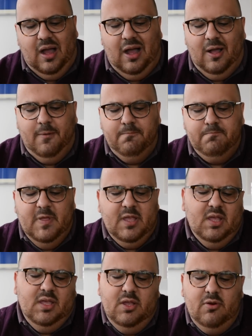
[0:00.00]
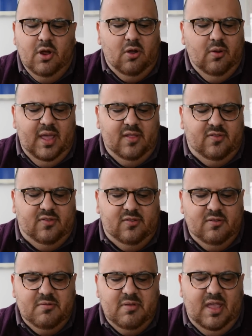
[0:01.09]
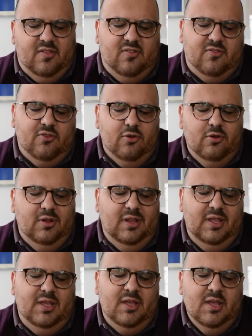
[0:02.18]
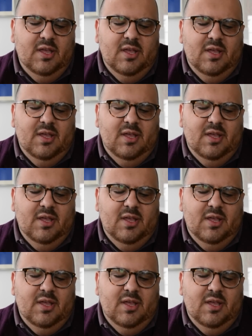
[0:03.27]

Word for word: Um, you know, it's it certainly